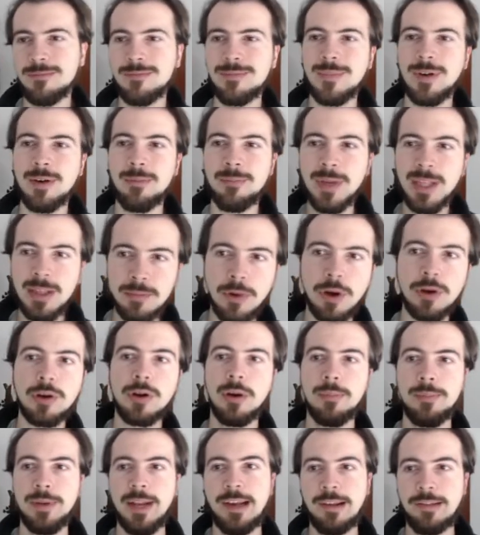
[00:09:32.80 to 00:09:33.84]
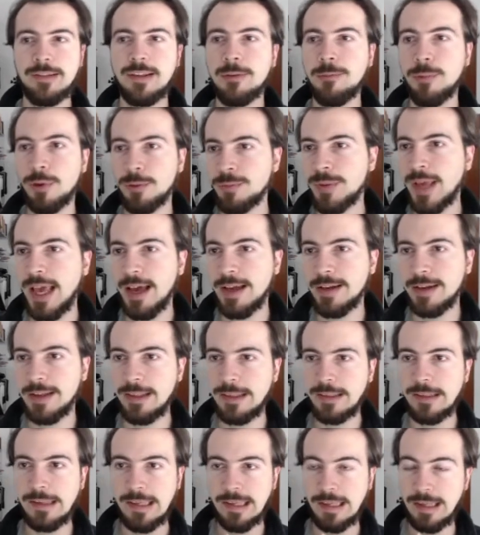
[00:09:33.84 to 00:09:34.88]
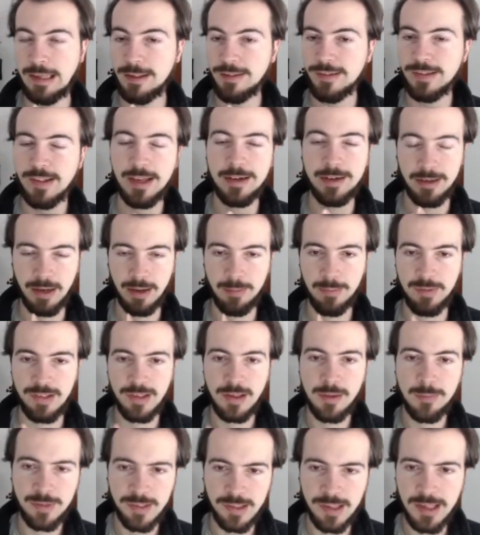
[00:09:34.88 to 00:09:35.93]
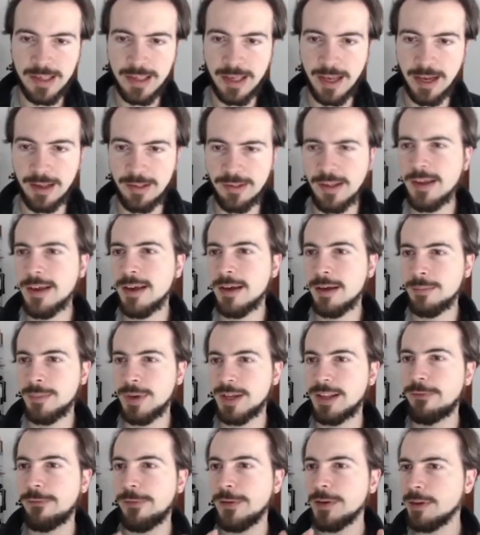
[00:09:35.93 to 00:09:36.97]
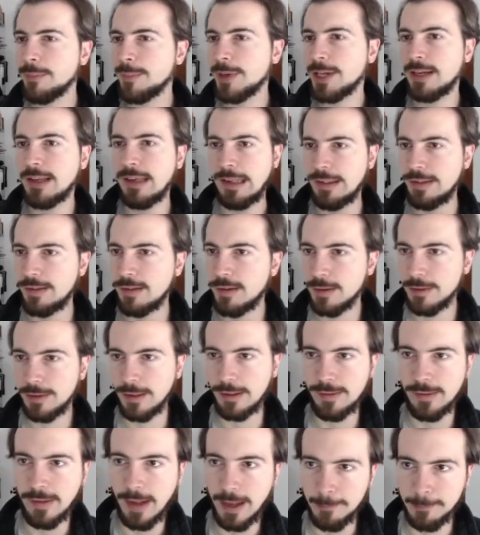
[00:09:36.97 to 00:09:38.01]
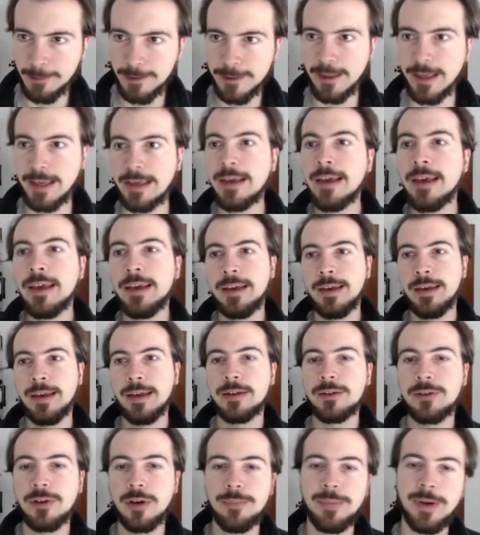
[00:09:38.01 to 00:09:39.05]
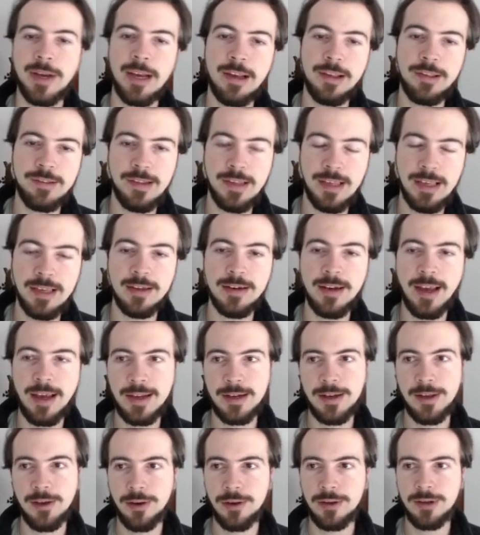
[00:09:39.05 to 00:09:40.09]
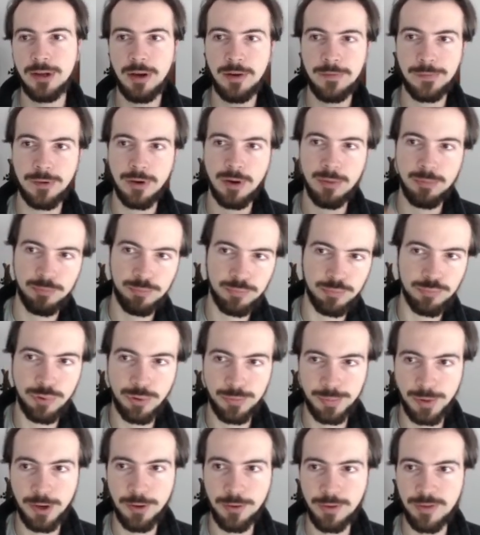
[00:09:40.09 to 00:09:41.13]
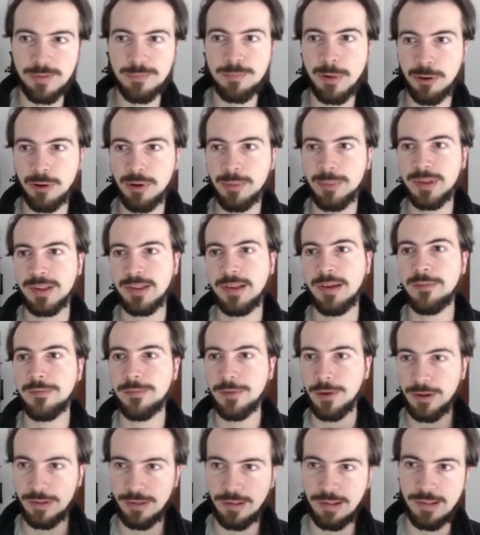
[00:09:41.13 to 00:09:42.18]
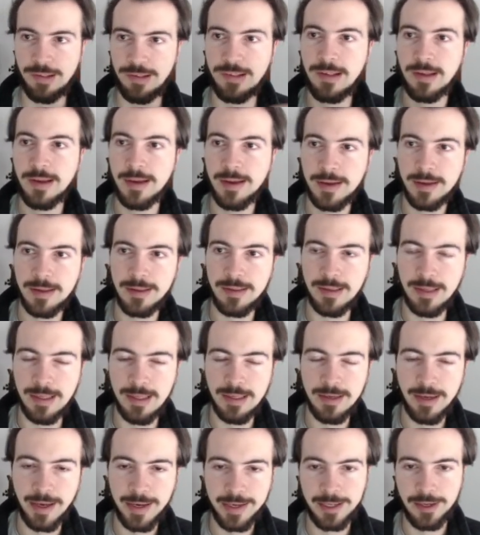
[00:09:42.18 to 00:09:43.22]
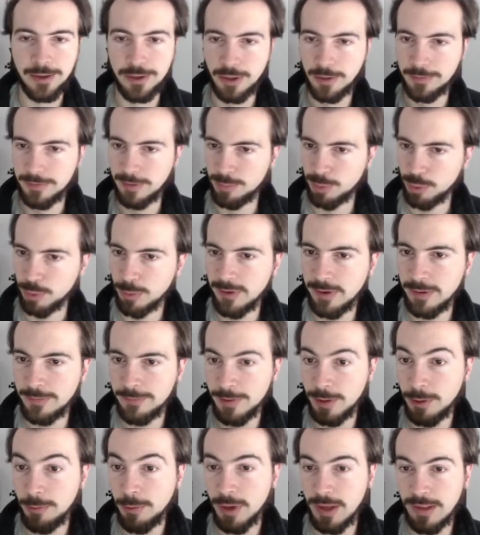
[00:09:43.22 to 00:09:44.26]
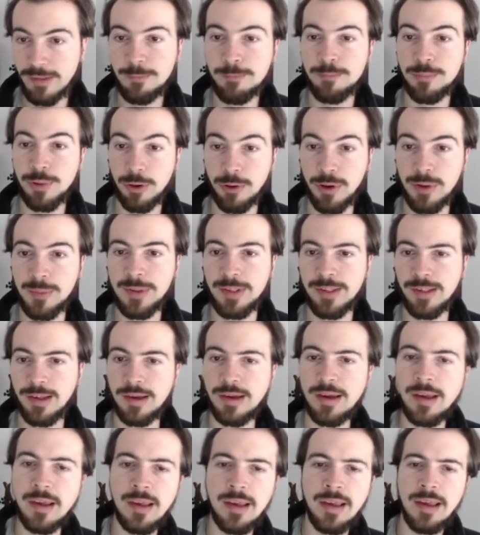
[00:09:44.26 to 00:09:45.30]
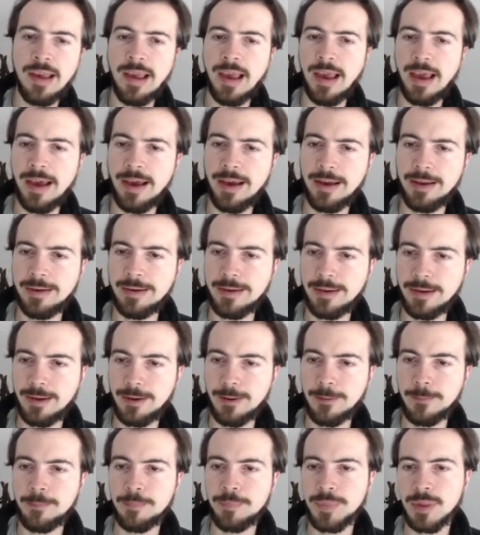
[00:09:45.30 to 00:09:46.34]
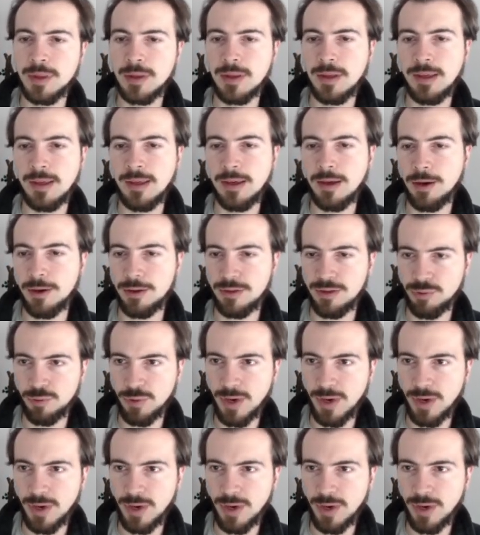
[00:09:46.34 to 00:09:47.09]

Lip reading: a bit more complex than what we had in the standard MCMC case, but fundamentally it's still the same thing. It compares the likelihood of your proposed parameter versus the likelihood of the previous parameter, and here on the